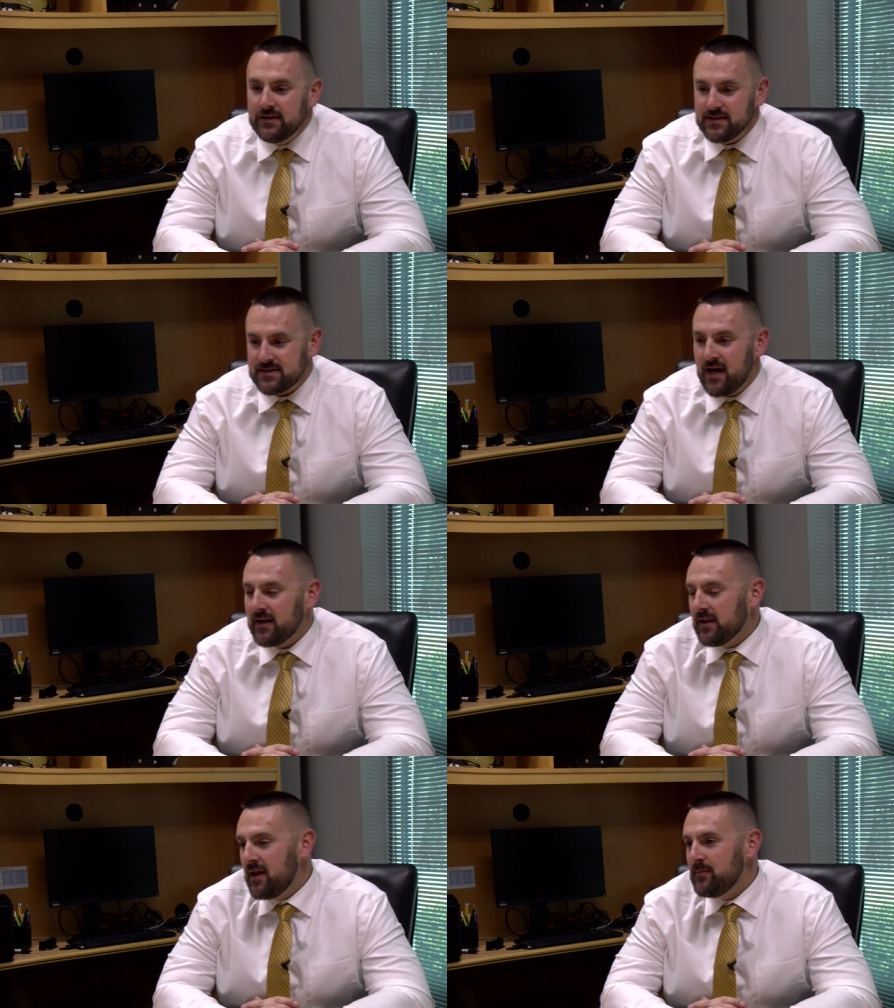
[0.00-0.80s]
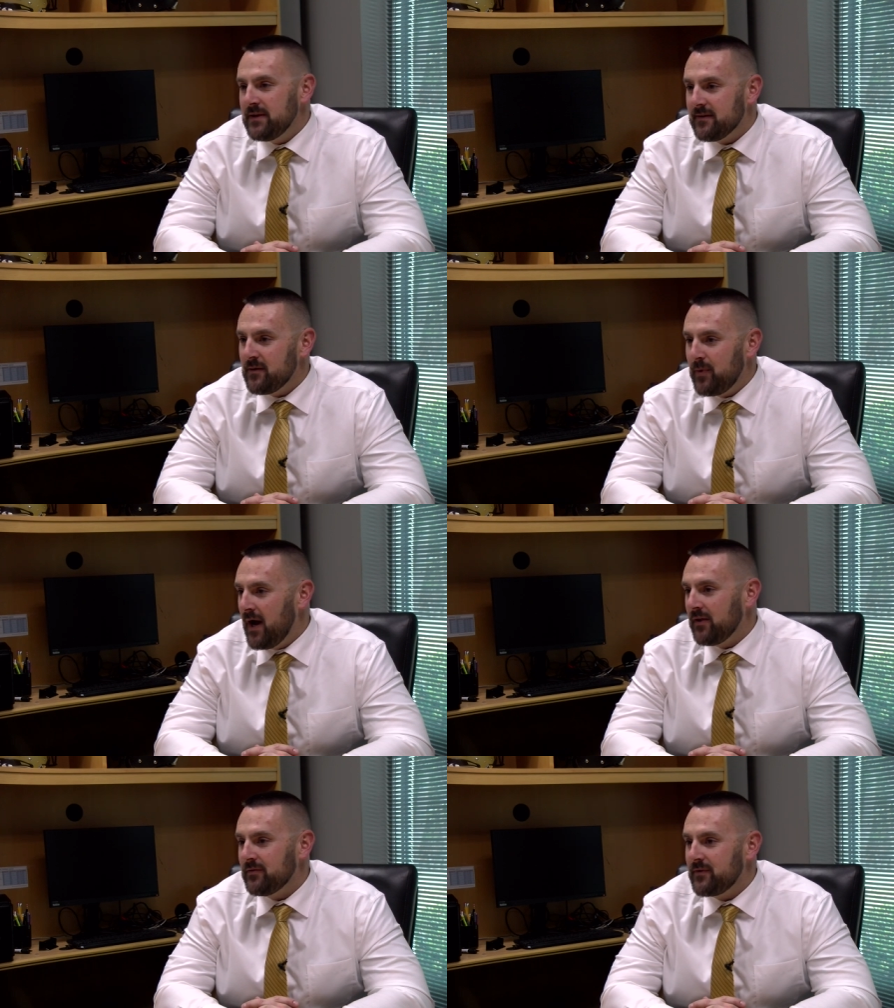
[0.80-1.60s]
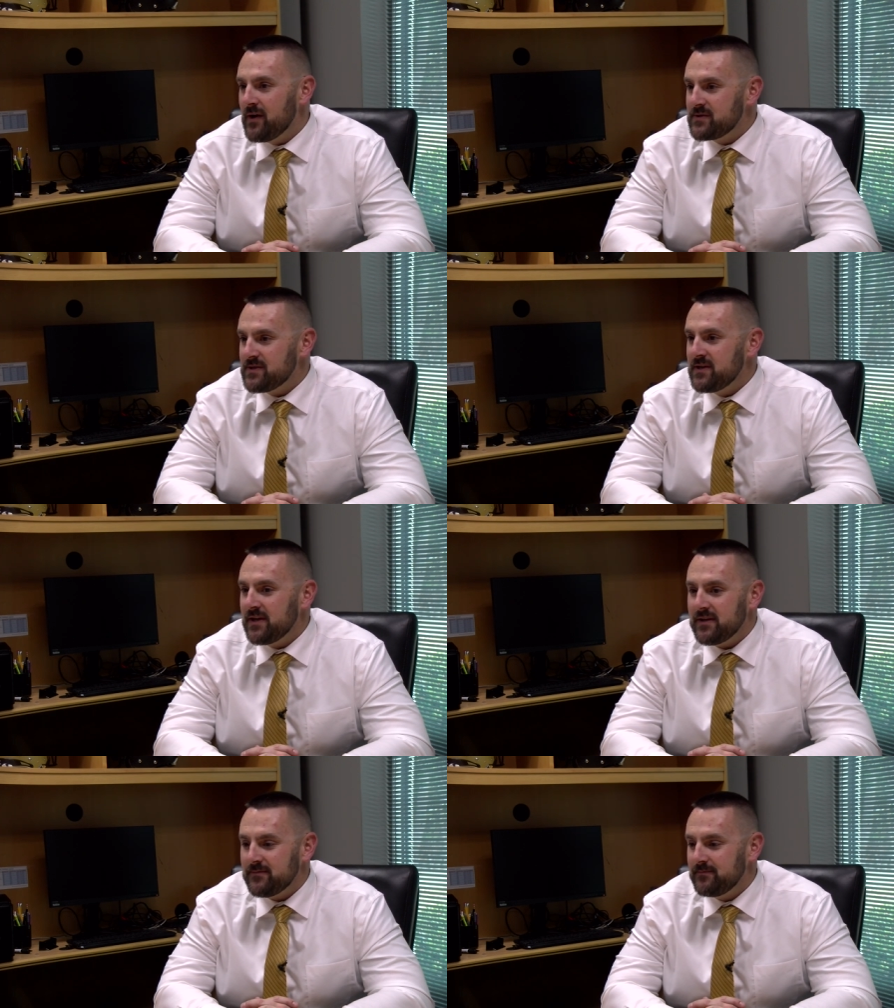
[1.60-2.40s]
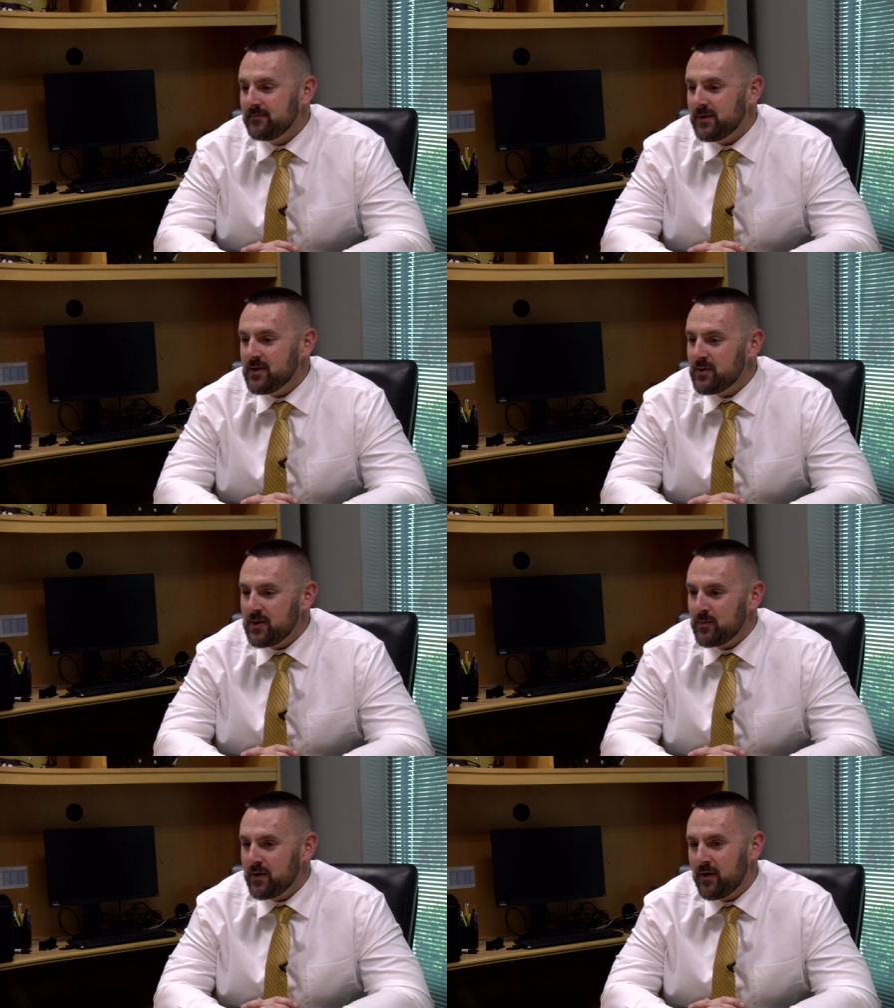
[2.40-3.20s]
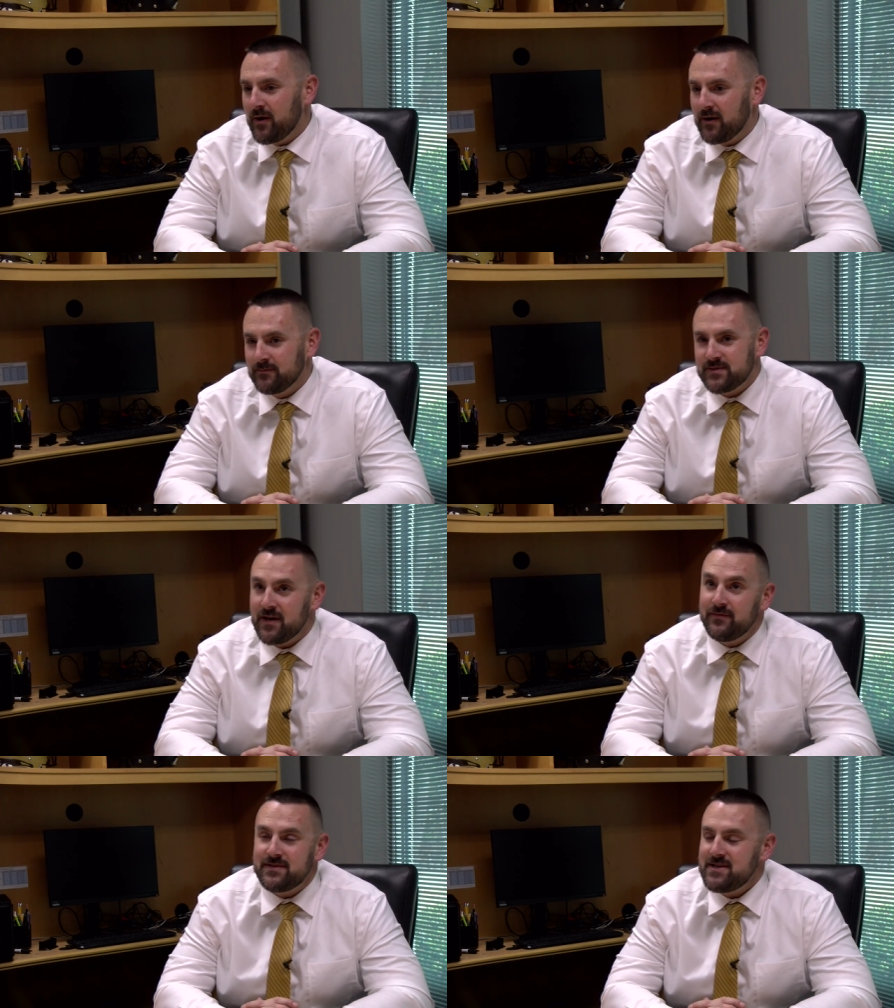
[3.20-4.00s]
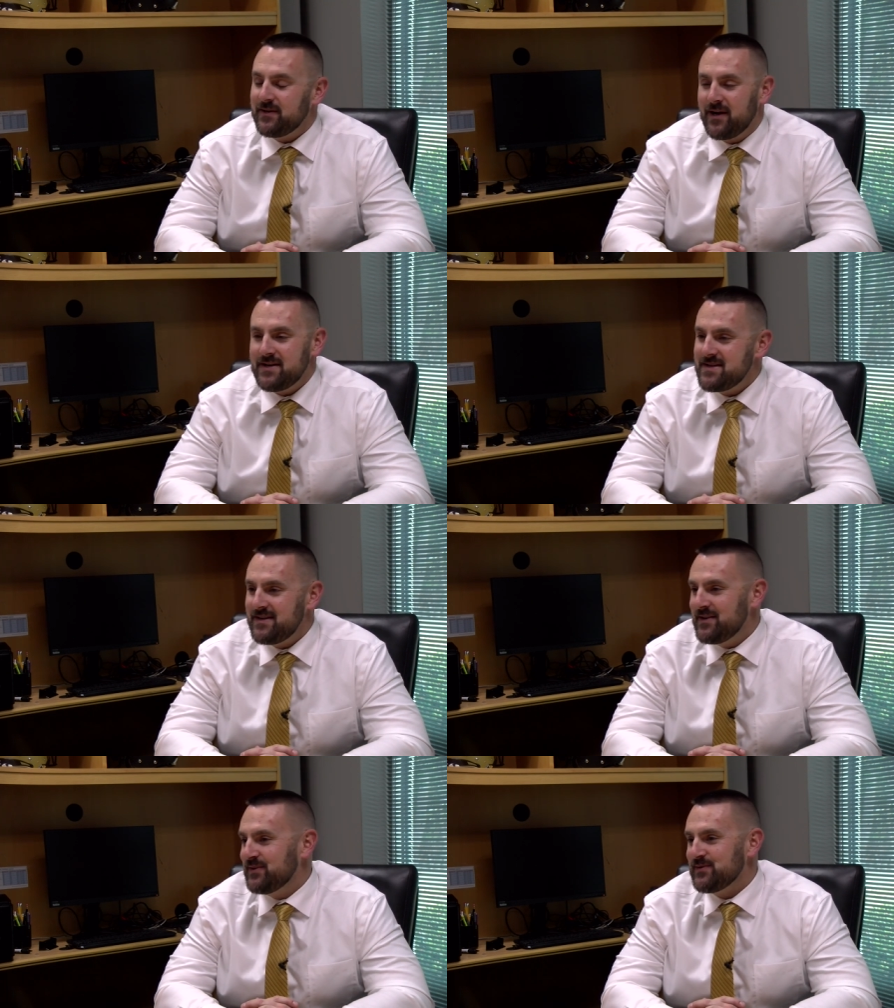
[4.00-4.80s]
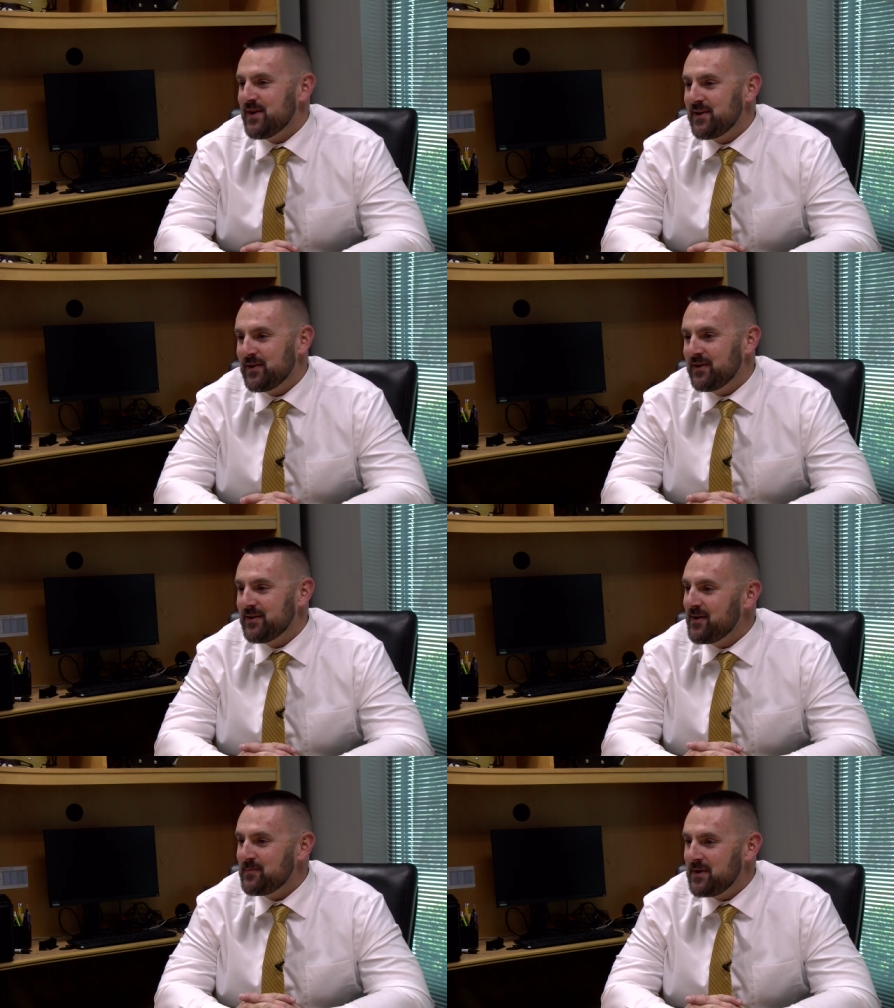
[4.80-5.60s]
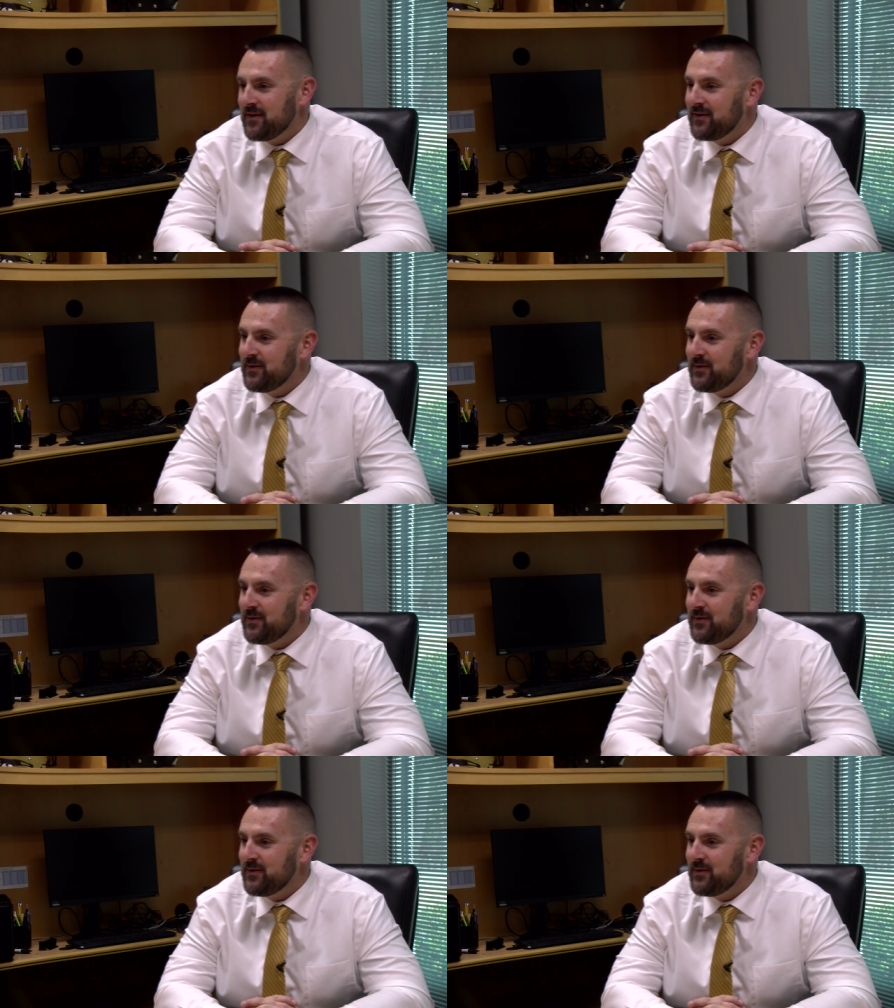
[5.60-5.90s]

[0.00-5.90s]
just kind of led me to the path of coaching. And you know, here we are, 17 or 18 years later, and I'm here at